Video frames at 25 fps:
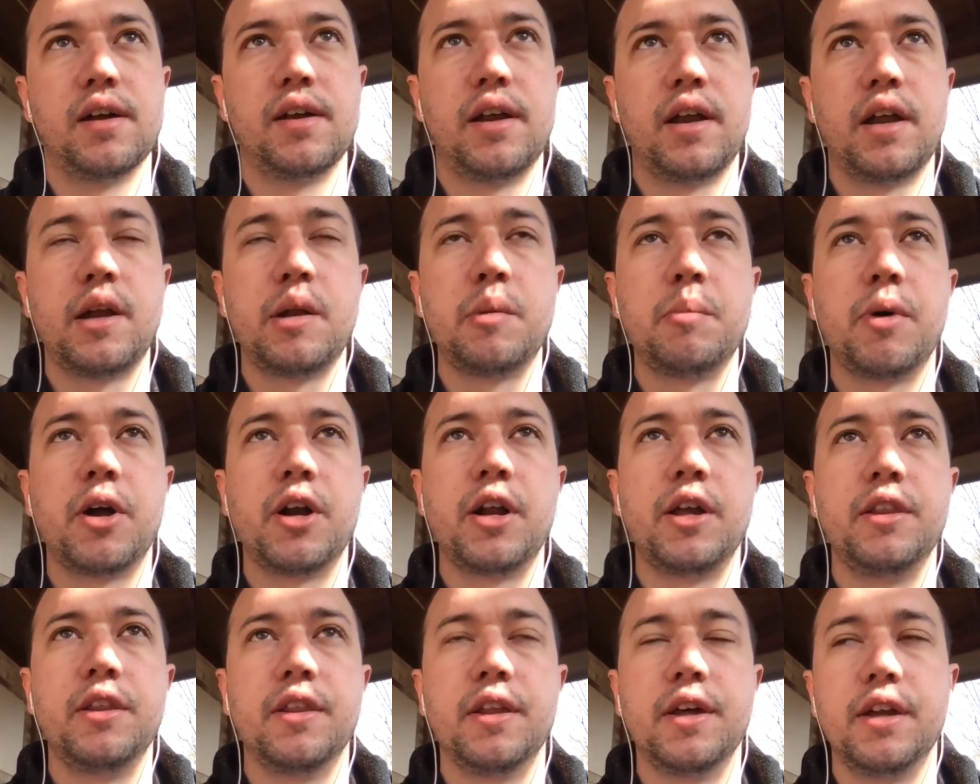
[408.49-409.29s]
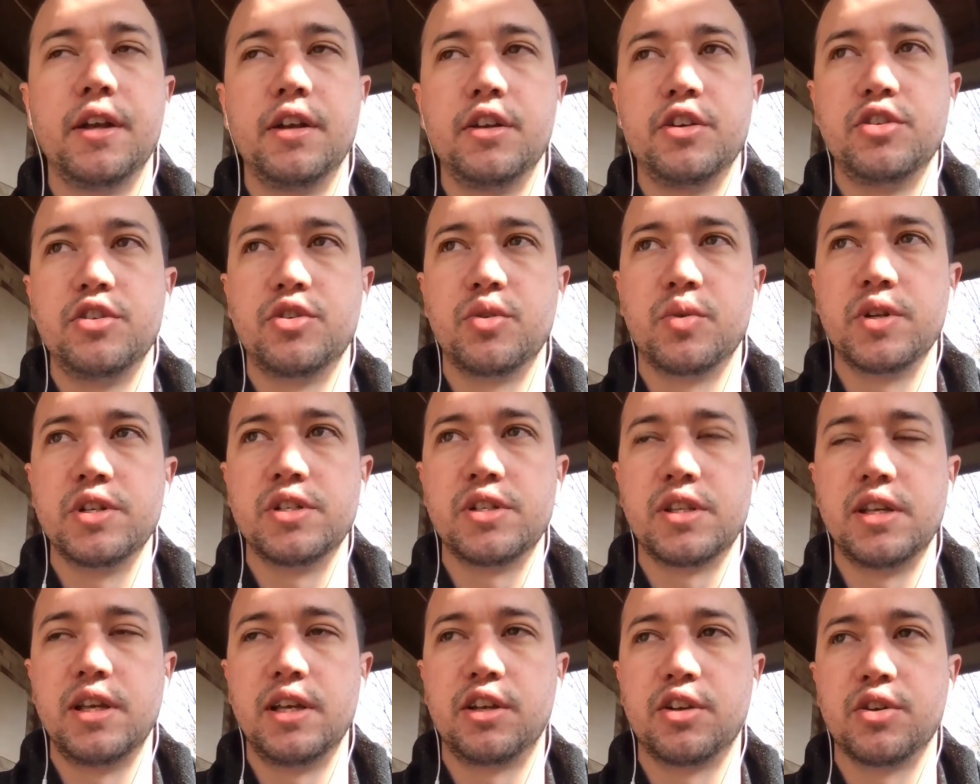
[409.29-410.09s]
anybody that joins
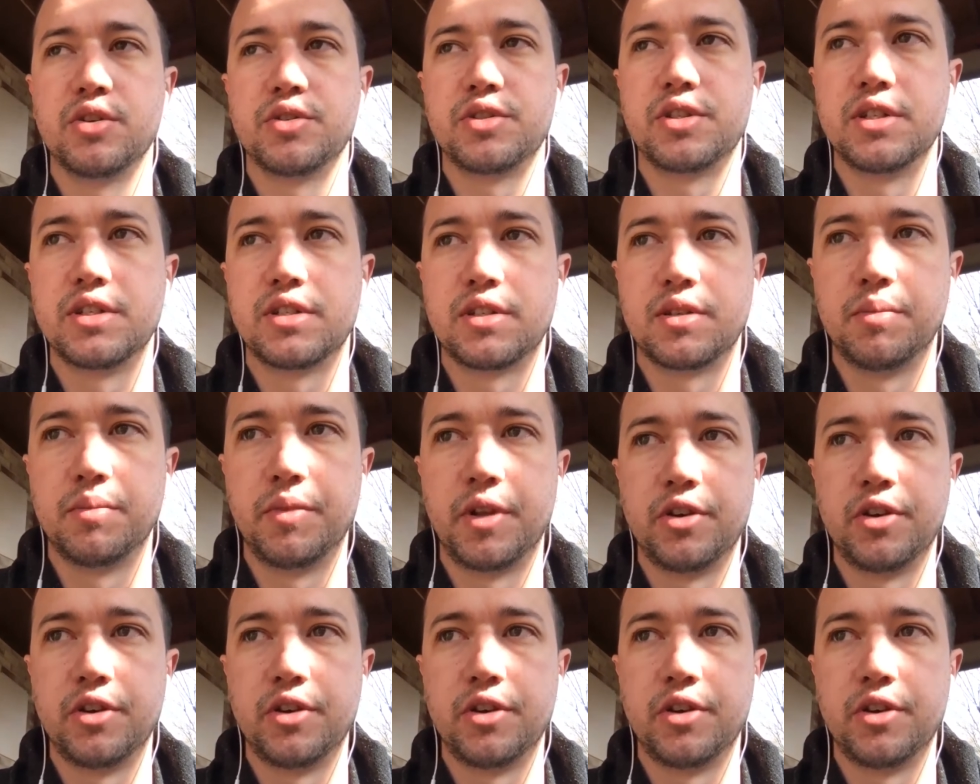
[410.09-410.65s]
the ecosystem,